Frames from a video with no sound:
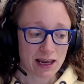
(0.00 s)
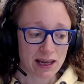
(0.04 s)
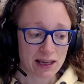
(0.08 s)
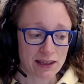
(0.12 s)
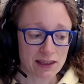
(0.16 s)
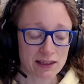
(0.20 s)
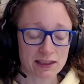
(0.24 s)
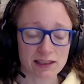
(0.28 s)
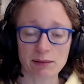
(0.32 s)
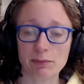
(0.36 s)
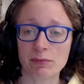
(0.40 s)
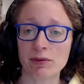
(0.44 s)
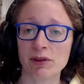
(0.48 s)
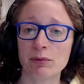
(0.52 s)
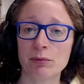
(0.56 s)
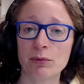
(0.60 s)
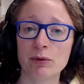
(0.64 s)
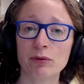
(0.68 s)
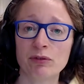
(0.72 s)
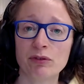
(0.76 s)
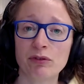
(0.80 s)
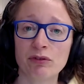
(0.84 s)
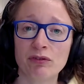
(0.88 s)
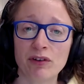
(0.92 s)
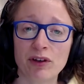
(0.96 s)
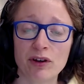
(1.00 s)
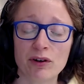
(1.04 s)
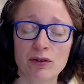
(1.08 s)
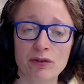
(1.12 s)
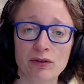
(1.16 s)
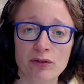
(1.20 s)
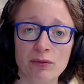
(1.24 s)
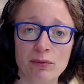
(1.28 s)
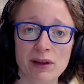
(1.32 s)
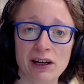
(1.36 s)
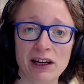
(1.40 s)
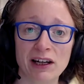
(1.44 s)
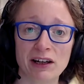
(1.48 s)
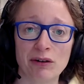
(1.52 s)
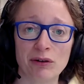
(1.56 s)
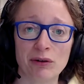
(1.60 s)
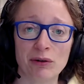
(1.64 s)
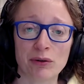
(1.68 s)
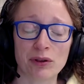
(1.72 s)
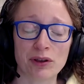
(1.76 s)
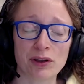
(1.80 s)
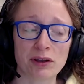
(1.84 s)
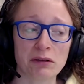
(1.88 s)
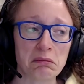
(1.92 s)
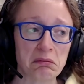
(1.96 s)
that some of them will feel familiar and you'll
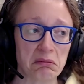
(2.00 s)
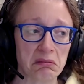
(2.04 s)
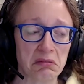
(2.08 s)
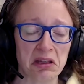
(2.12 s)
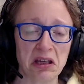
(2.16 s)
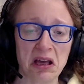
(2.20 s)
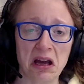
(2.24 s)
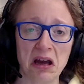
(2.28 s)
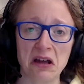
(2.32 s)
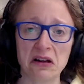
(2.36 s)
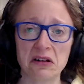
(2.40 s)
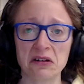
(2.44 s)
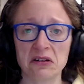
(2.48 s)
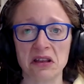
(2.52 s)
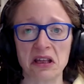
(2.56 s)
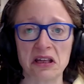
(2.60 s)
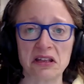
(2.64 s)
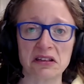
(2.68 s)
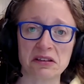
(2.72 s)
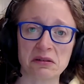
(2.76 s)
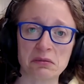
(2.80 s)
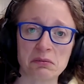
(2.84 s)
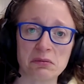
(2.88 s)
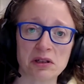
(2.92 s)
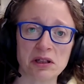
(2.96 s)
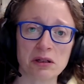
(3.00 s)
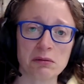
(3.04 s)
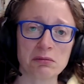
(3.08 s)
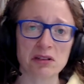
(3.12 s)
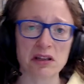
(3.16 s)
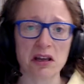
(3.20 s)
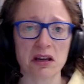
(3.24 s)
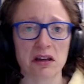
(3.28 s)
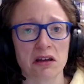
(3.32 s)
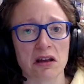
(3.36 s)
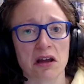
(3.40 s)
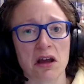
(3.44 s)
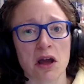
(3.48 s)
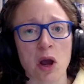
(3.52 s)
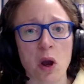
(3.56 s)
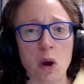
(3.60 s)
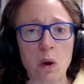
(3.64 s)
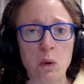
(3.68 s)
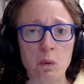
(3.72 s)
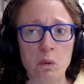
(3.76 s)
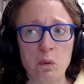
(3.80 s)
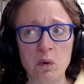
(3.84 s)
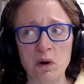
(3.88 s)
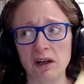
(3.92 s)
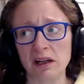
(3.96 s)
think, yeah, I do that sometimes. I
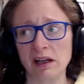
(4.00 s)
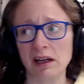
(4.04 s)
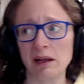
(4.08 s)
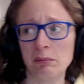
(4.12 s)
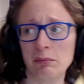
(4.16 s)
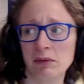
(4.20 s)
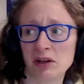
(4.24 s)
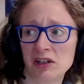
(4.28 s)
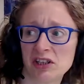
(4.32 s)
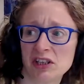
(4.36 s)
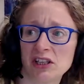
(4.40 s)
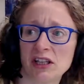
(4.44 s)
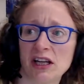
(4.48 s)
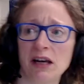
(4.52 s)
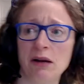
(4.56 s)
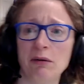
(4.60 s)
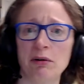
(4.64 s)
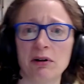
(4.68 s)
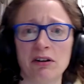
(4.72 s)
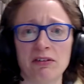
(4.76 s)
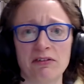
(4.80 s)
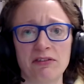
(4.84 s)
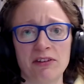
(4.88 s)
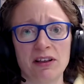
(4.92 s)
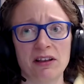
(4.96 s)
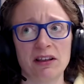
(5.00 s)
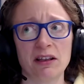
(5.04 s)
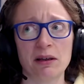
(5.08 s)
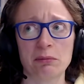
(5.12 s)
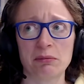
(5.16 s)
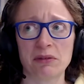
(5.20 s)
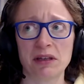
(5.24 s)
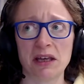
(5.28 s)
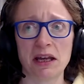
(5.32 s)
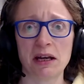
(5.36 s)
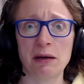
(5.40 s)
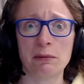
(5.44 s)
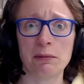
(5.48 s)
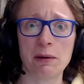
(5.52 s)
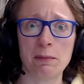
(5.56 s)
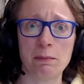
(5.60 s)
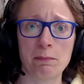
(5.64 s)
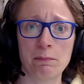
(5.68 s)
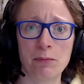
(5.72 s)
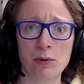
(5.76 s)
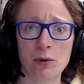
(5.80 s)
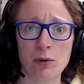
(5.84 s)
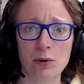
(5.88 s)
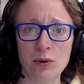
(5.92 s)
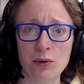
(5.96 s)
wiggle in my chair when I feel like I'm getting a
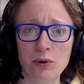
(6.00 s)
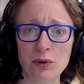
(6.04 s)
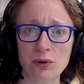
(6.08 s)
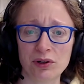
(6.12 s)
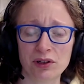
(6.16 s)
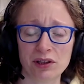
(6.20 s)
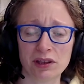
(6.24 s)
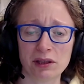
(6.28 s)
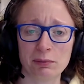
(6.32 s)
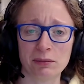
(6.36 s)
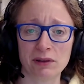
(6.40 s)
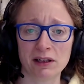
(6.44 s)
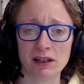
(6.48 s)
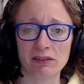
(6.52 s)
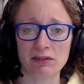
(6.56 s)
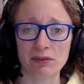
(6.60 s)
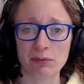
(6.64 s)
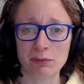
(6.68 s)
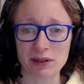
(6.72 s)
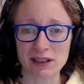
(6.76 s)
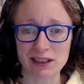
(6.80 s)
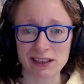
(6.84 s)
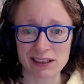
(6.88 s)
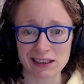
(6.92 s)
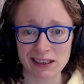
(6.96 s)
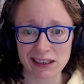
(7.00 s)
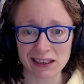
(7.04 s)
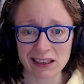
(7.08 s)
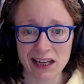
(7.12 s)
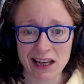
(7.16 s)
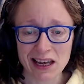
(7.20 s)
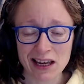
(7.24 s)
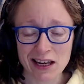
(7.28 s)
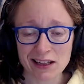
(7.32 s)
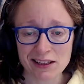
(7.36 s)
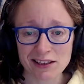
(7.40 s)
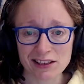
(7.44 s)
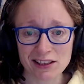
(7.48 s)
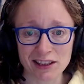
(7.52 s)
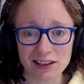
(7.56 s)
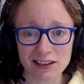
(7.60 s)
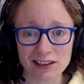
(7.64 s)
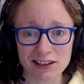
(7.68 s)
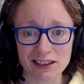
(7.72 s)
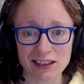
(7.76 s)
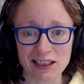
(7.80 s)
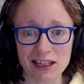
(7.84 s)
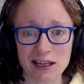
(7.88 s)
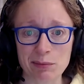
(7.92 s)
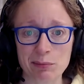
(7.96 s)
bit bored in the middle of a meeting
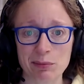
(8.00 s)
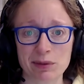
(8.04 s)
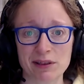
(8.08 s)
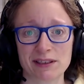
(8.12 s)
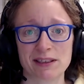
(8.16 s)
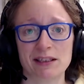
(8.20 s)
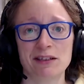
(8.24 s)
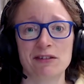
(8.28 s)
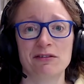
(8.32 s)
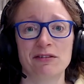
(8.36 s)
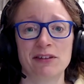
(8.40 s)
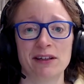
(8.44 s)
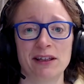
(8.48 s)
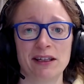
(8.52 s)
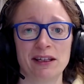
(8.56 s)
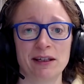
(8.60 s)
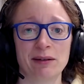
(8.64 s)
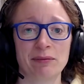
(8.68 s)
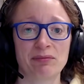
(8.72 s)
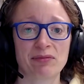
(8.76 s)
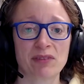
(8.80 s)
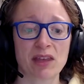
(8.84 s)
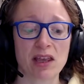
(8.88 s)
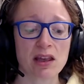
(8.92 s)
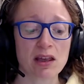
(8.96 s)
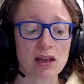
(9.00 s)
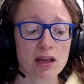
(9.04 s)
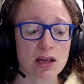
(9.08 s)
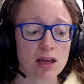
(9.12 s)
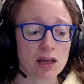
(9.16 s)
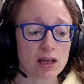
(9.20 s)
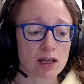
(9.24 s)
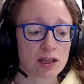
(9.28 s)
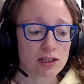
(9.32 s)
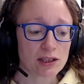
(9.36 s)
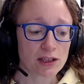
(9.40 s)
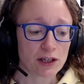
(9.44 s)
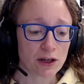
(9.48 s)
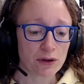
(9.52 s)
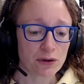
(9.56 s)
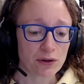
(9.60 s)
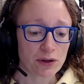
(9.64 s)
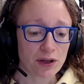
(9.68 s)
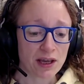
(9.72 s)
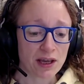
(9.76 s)
just to keep myself here. So